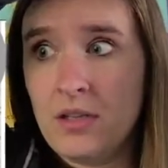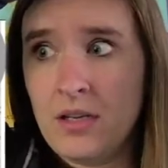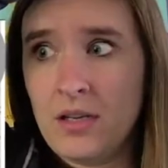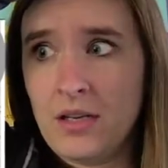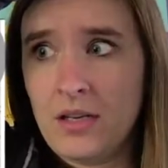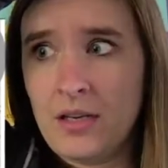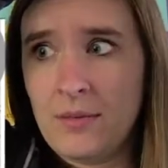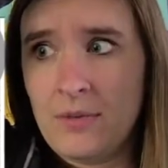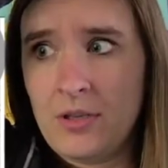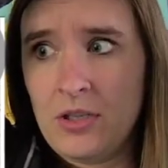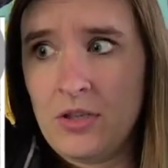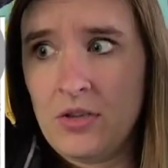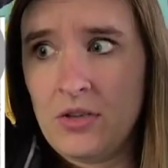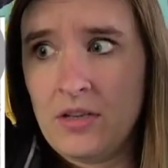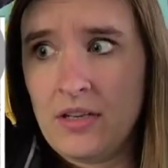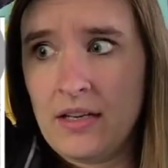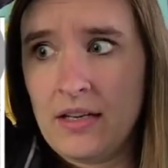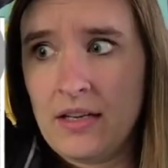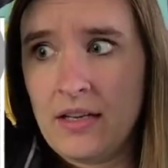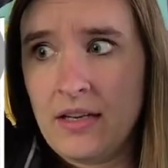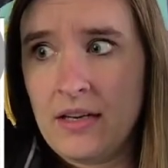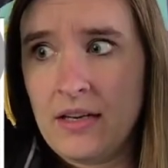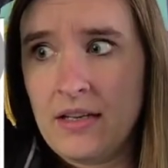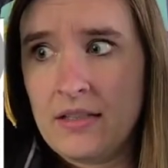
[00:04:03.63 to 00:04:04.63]
I mean, you can
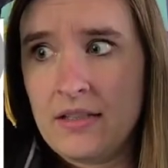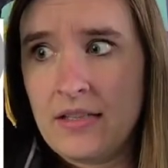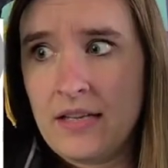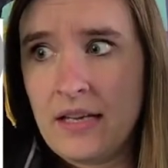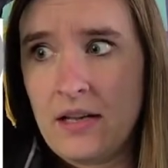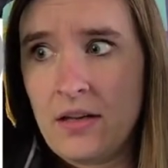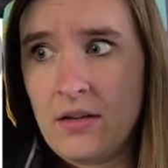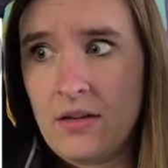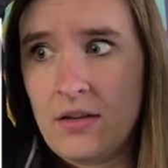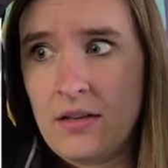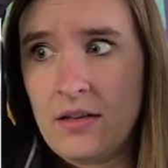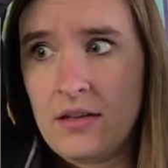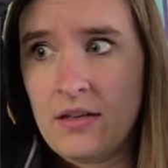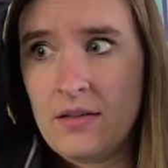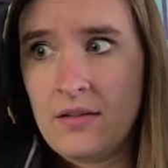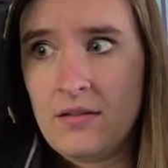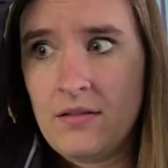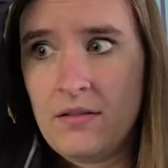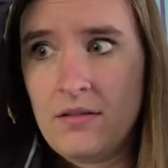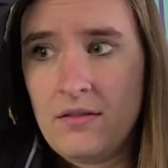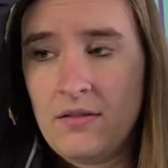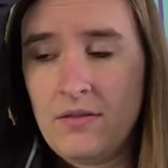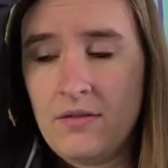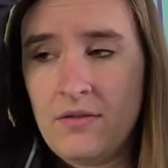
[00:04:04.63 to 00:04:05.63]
kind of tell that
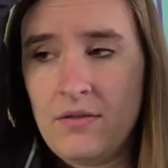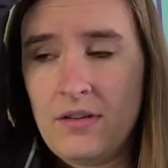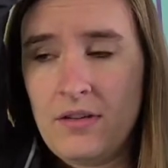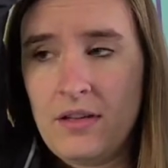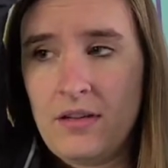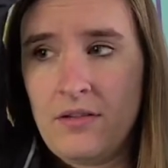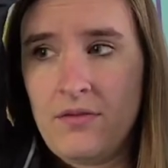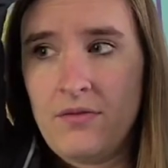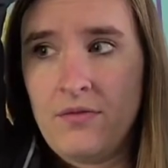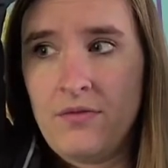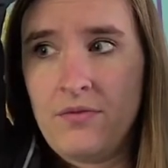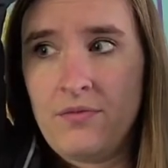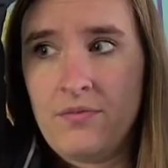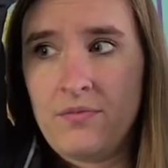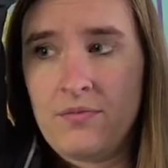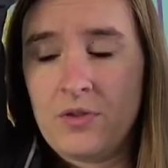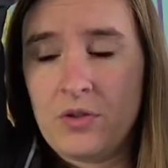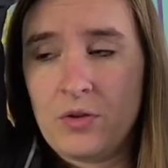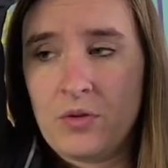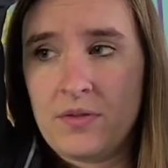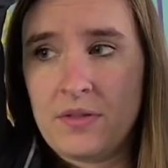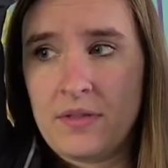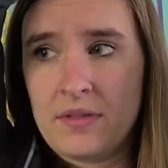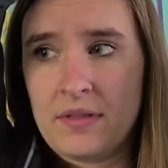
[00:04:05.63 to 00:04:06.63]

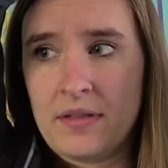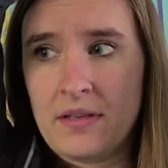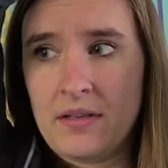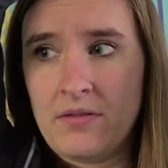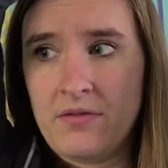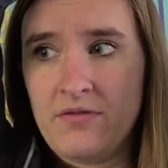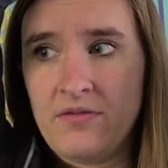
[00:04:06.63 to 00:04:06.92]
Georgia's going to